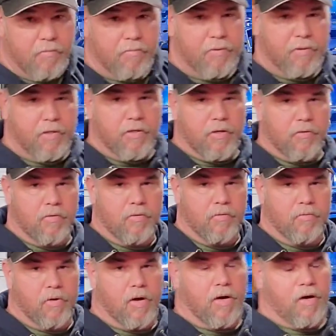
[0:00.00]
at the
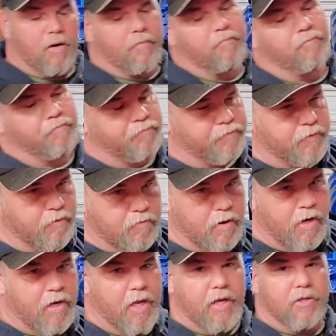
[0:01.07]
uh,
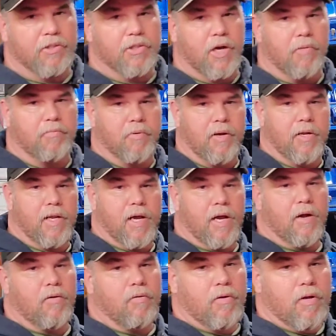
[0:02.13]
radiator shop right
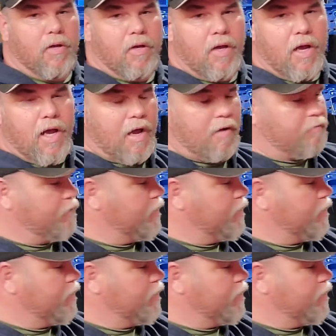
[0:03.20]
now, having